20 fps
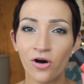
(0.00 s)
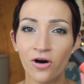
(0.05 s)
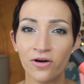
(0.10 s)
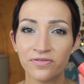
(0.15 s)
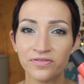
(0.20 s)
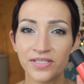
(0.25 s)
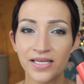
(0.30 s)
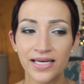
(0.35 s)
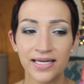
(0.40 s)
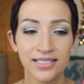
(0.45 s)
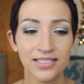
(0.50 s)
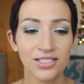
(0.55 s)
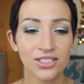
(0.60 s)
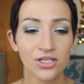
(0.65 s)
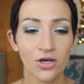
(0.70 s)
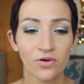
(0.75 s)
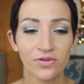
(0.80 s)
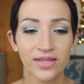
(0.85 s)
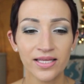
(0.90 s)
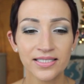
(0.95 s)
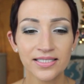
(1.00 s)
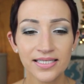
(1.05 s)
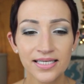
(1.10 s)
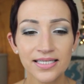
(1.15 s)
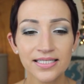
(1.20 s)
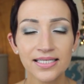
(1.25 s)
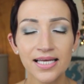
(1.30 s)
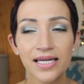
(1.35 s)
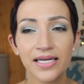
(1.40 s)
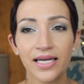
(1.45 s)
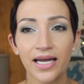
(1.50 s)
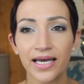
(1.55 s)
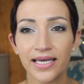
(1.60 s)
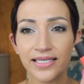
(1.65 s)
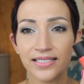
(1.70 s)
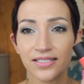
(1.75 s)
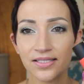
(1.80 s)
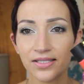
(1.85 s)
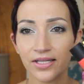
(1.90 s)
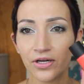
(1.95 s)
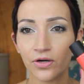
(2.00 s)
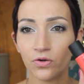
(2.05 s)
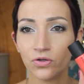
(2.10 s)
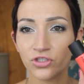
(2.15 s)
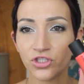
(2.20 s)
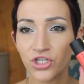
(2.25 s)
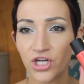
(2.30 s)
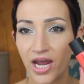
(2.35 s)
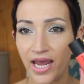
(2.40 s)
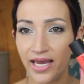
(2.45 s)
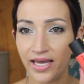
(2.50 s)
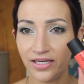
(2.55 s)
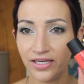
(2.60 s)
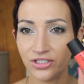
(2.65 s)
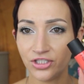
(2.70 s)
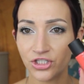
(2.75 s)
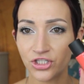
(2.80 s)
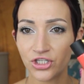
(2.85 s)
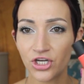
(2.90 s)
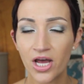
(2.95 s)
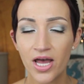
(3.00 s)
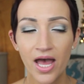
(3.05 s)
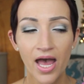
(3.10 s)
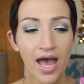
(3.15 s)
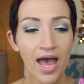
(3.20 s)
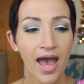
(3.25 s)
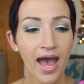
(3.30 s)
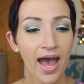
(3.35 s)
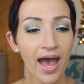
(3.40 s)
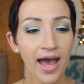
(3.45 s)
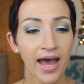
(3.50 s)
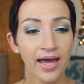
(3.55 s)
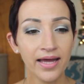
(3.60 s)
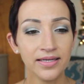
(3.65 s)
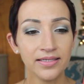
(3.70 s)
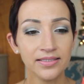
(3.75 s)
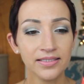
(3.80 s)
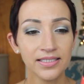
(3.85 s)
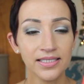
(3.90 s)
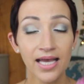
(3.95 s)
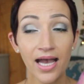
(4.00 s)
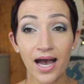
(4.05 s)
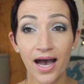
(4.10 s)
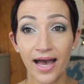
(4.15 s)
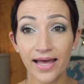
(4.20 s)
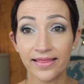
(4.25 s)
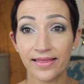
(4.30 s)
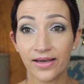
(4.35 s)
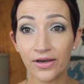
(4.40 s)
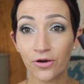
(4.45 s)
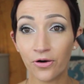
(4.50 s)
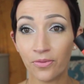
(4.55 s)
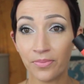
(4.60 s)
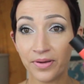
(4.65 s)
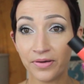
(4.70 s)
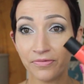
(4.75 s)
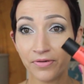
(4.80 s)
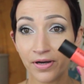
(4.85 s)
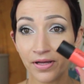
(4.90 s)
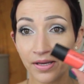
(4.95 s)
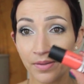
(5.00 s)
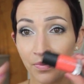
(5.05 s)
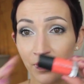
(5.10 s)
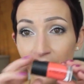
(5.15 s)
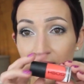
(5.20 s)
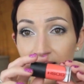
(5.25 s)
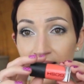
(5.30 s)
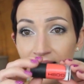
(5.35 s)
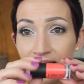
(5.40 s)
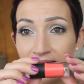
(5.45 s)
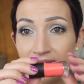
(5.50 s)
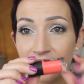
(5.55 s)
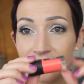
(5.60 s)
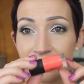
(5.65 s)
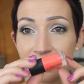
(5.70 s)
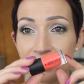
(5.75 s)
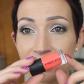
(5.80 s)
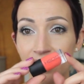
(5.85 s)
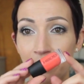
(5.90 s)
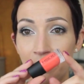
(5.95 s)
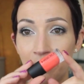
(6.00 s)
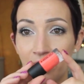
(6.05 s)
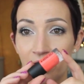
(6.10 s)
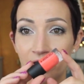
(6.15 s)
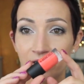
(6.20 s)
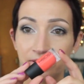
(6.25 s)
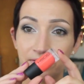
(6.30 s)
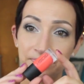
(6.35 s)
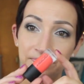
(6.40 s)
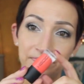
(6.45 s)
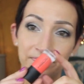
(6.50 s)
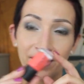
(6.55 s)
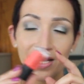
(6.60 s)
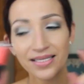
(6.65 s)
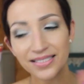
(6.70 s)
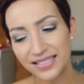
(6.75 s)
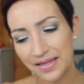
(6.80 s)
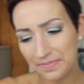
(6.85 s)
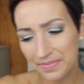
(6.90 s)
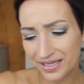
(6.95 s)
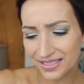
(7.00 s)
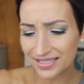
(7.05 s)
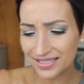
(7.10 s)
often, so this is a nice little change. And yeah, I think it'll be really pretty in the summer. Summer,